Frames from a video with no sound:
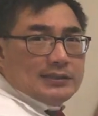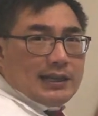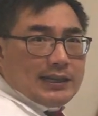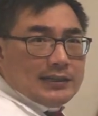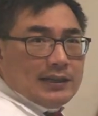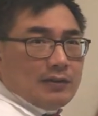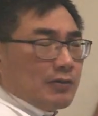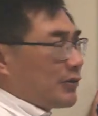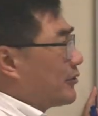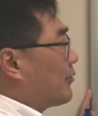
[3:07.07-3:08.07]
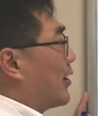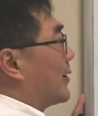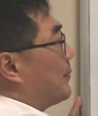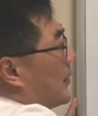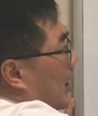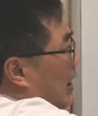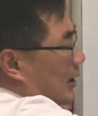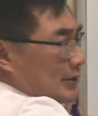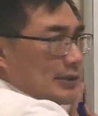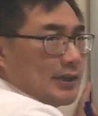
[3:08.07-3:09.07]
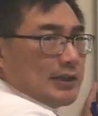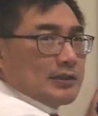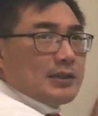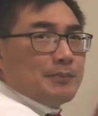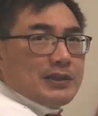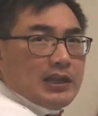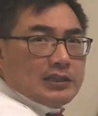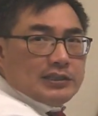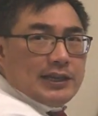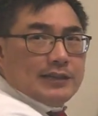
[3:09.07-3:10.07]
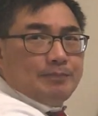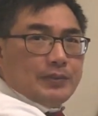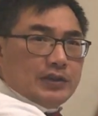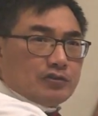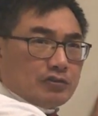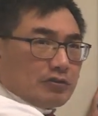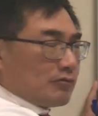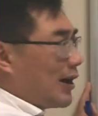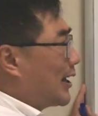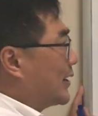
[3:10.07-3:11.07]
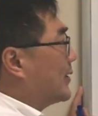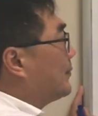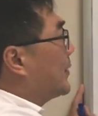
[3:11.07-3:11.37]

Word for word: the second order neuron onto the sympathetic chain, internal carotid.